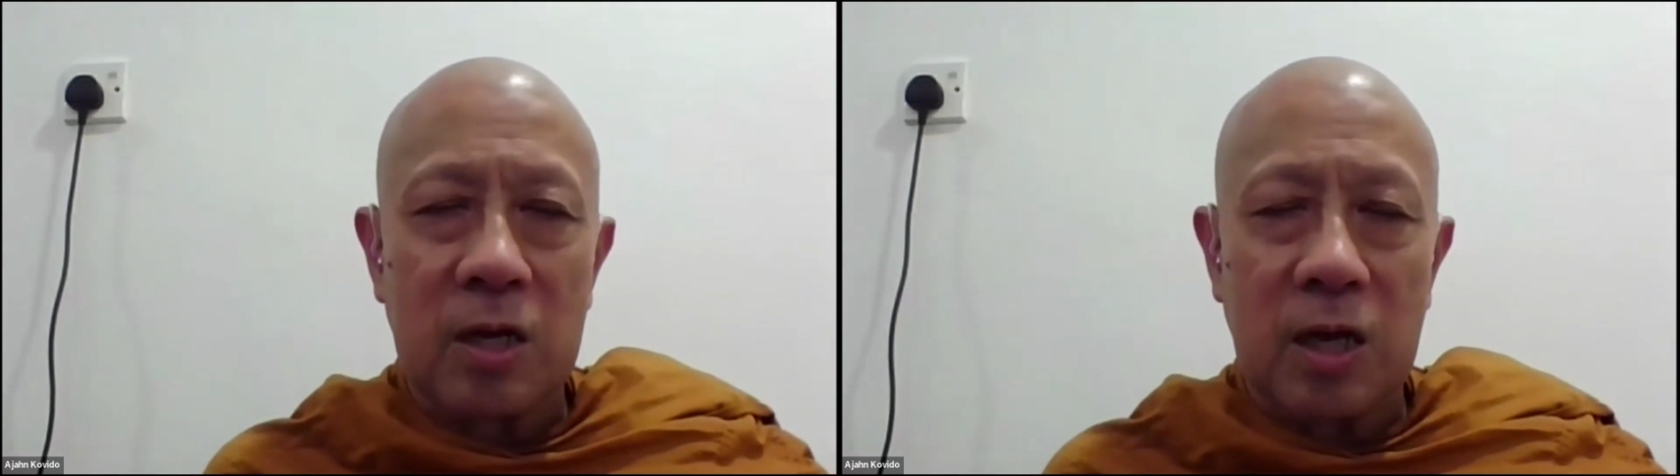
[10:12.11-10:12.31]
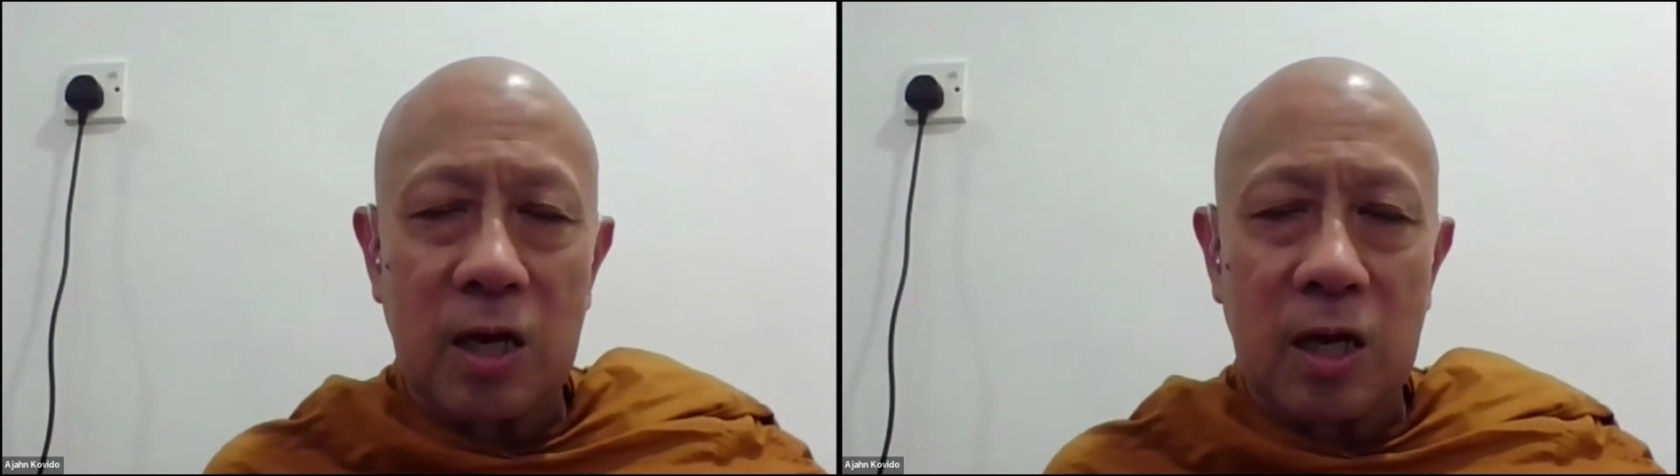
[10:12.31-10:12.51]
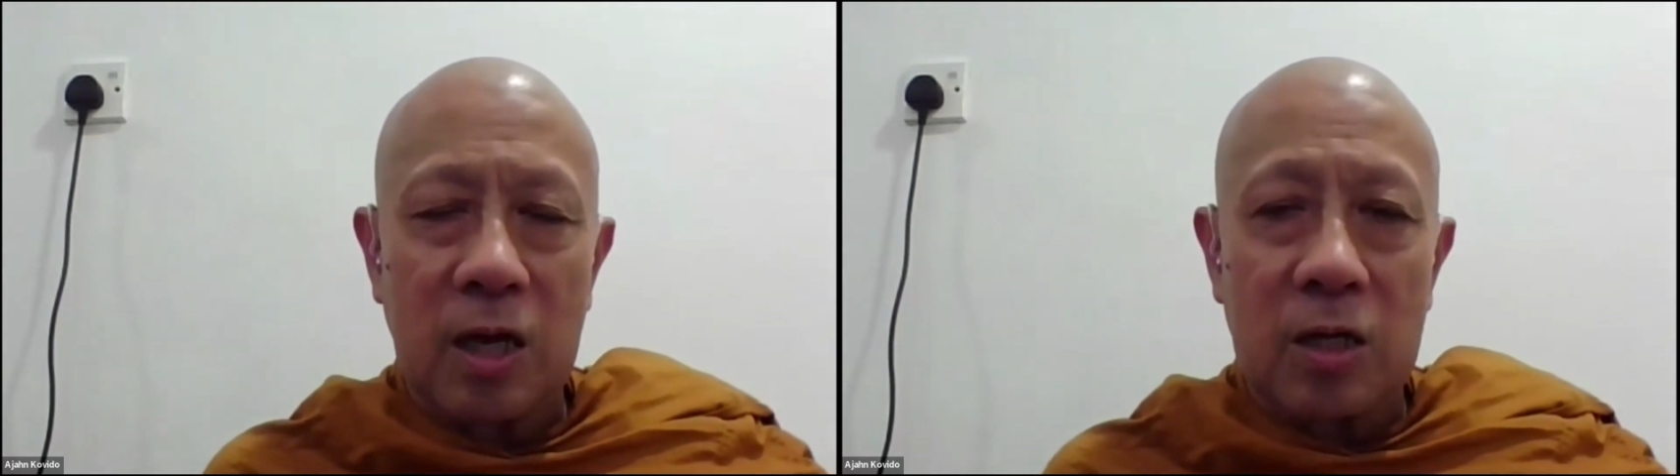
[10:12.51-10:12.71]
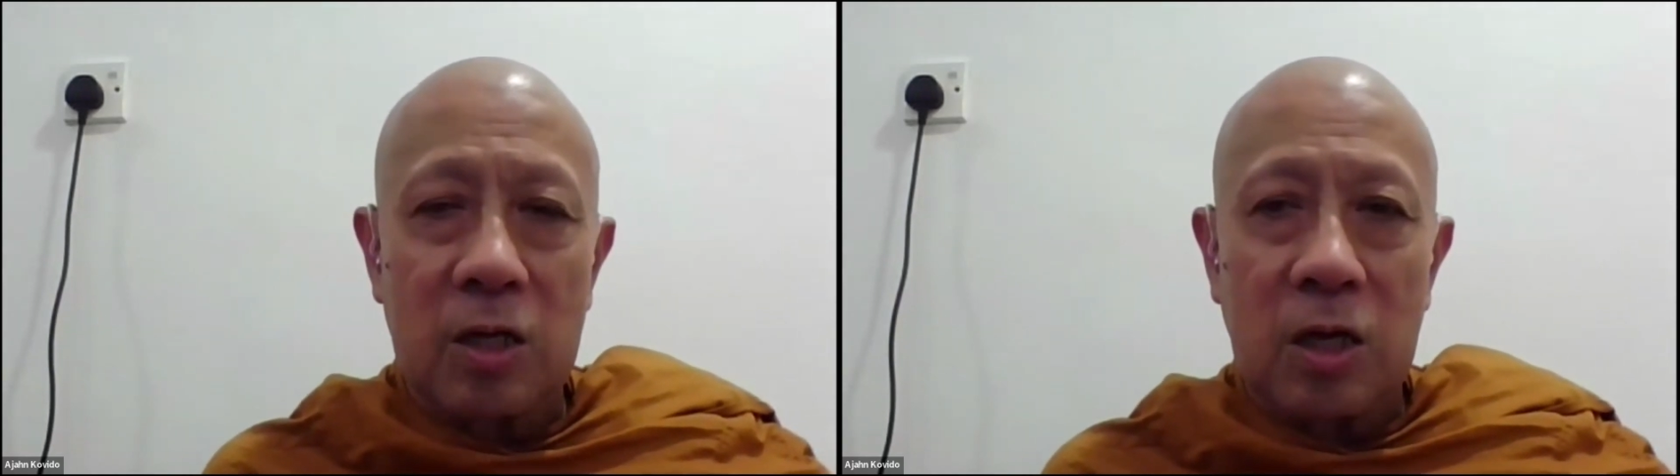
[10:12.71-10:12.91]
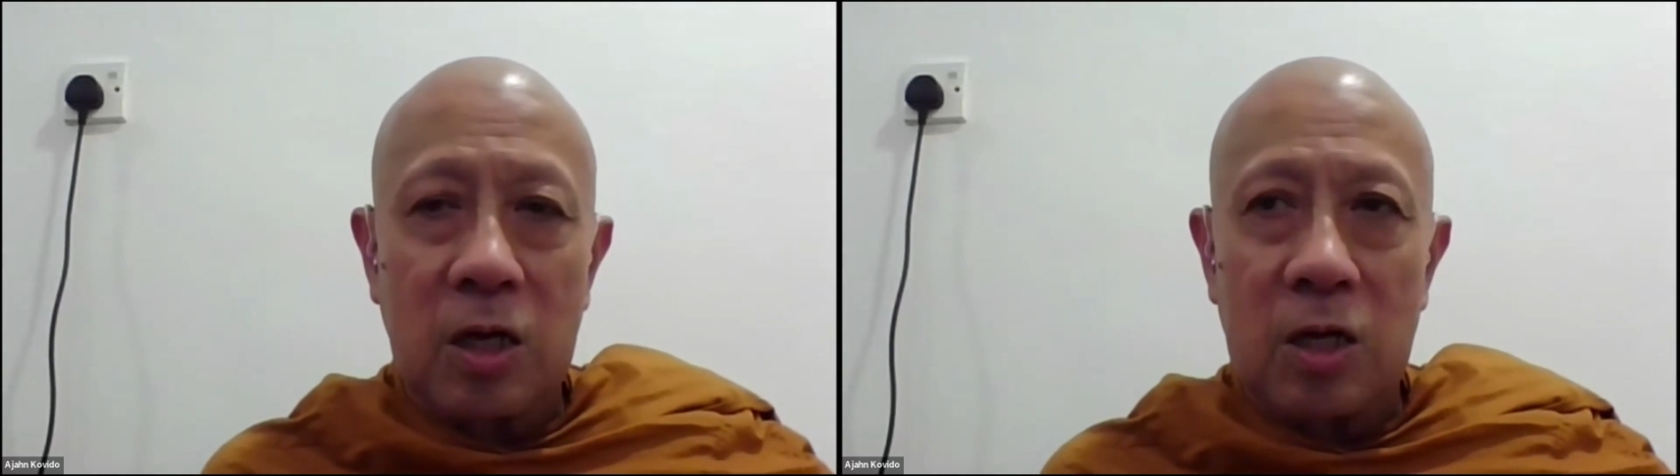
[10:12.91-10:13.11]

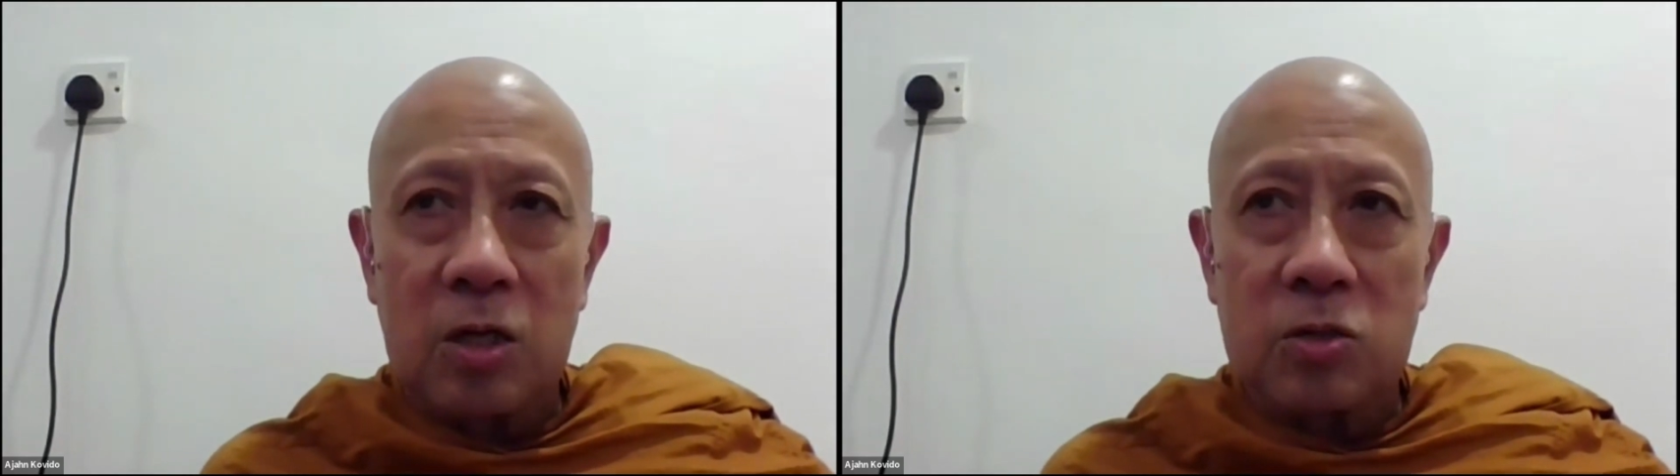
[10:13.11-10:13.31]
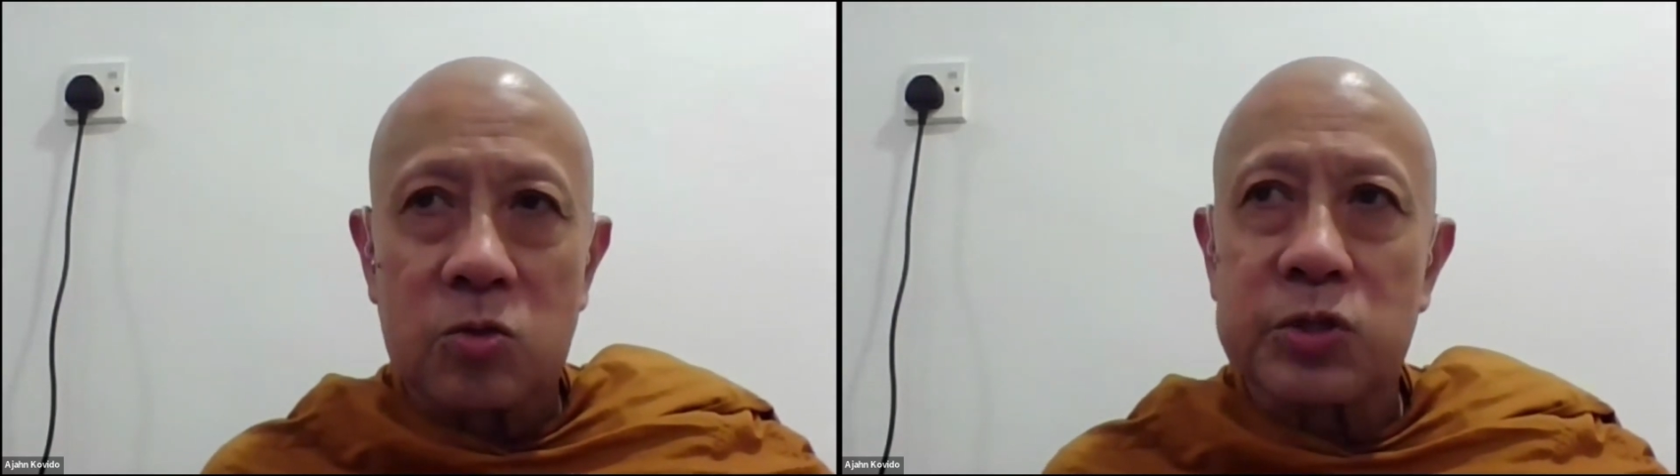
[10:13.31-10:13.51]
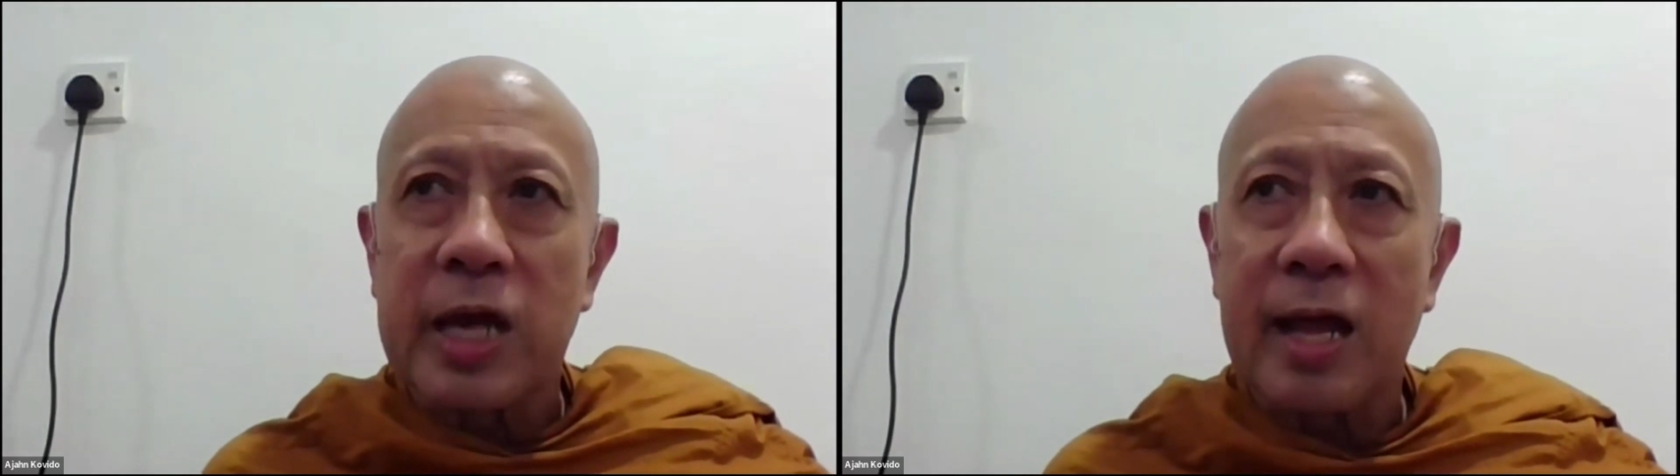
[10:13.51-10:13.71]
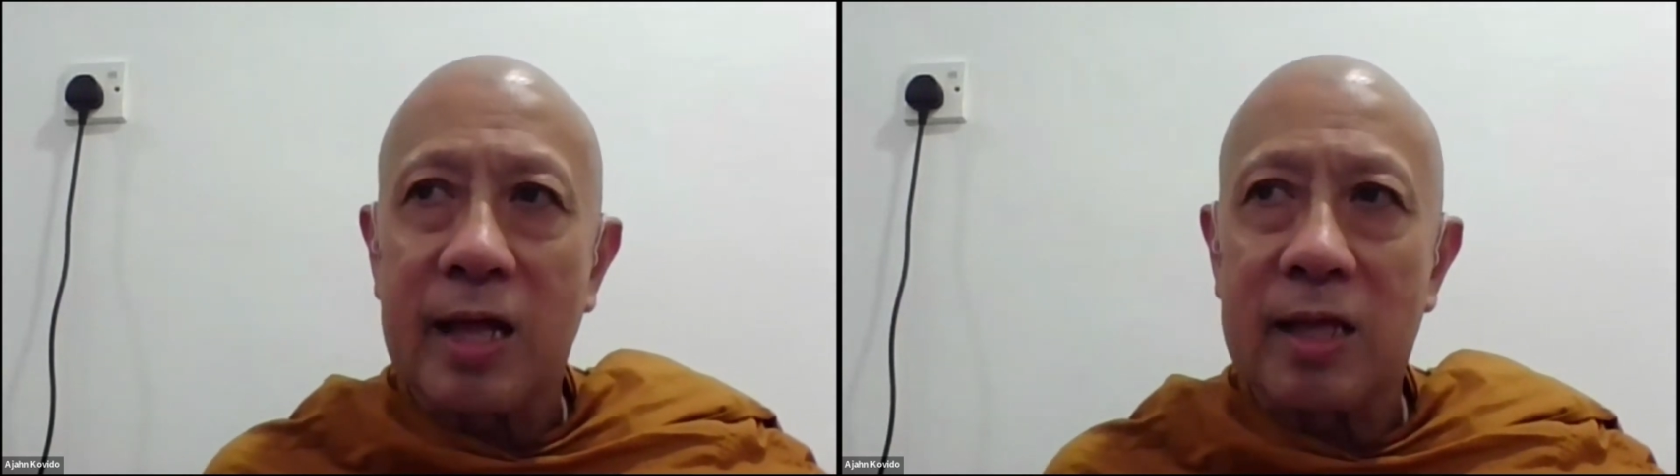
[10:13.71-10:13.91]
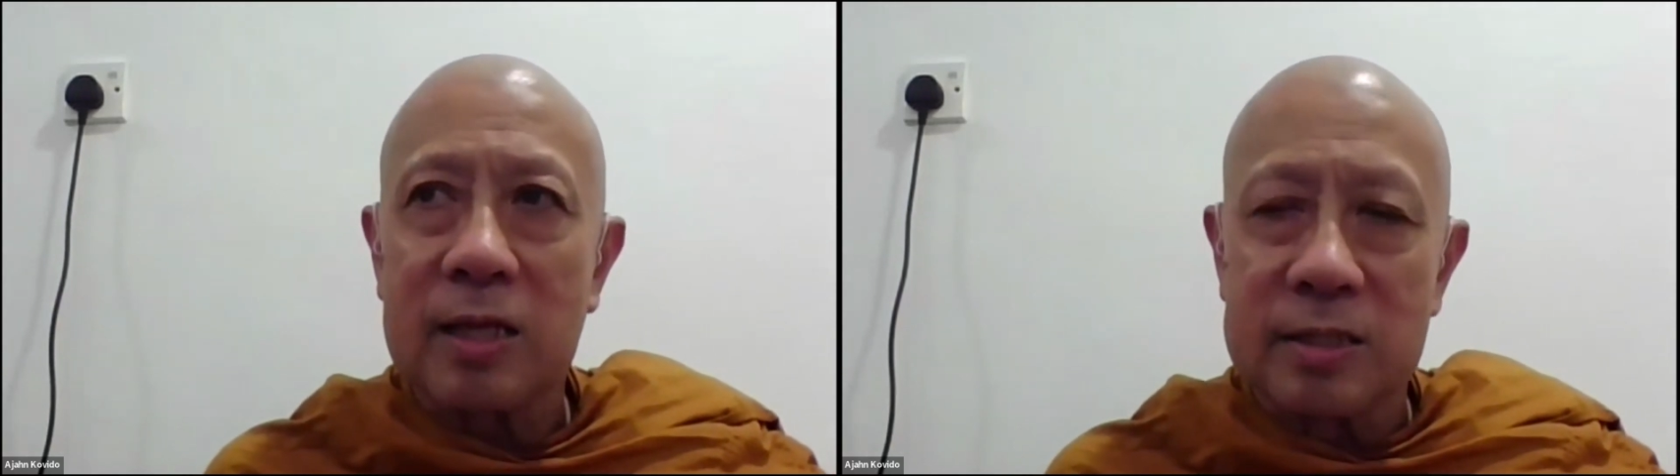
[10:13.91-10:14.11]
to
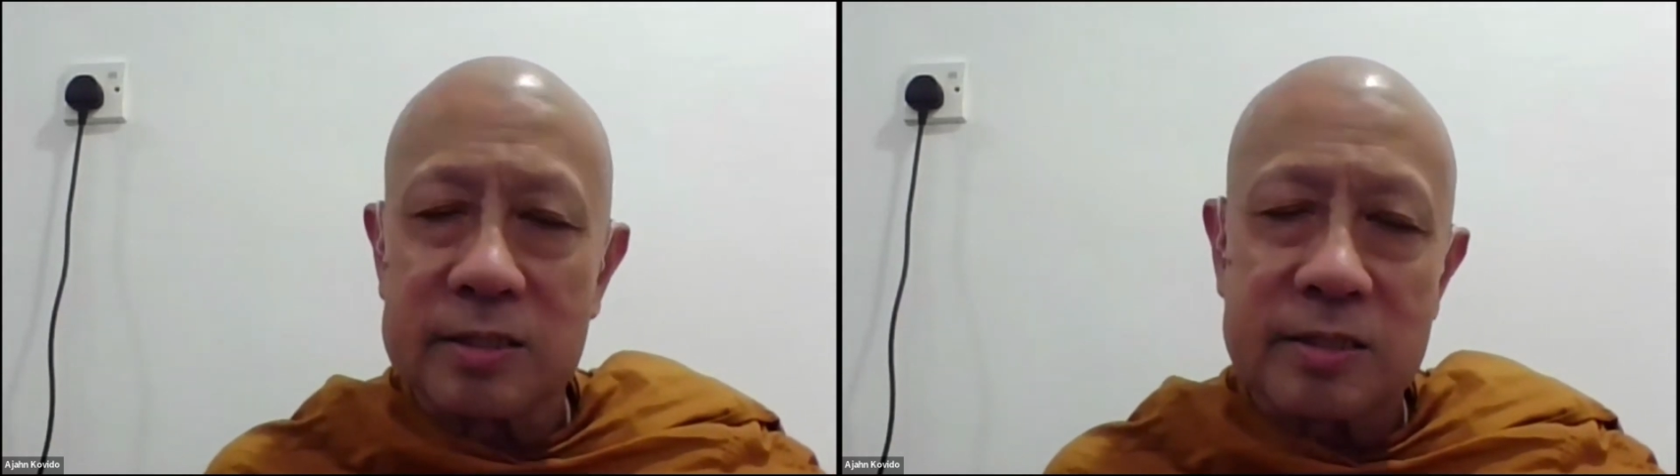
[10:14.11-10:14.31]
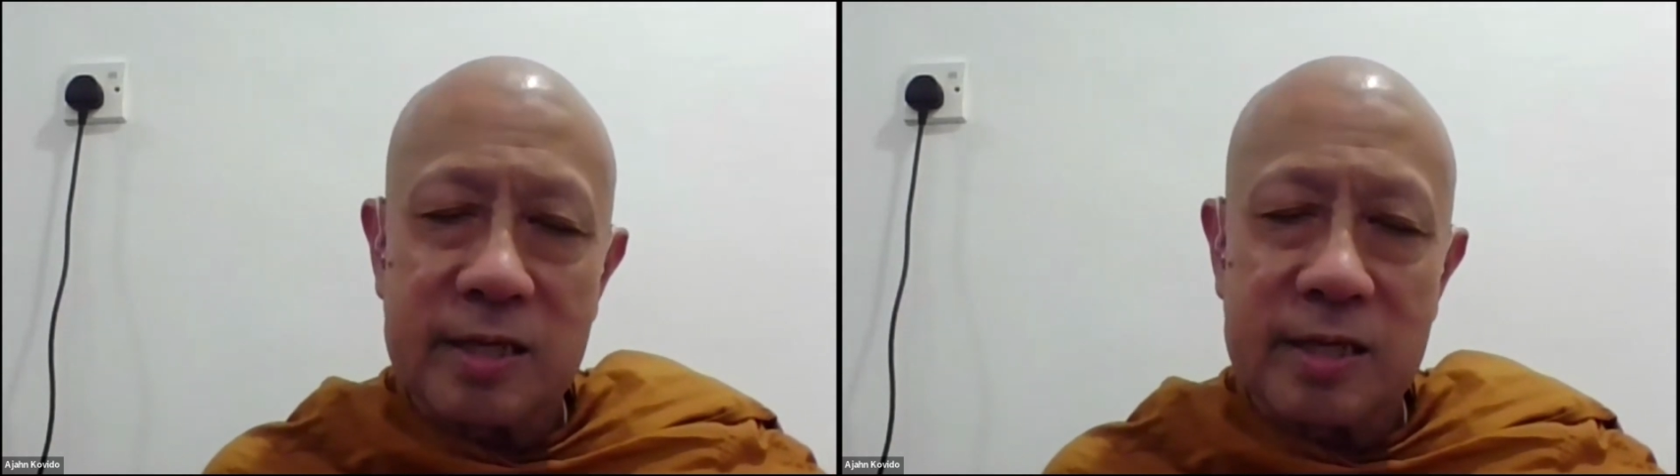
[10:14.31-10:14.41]
tell us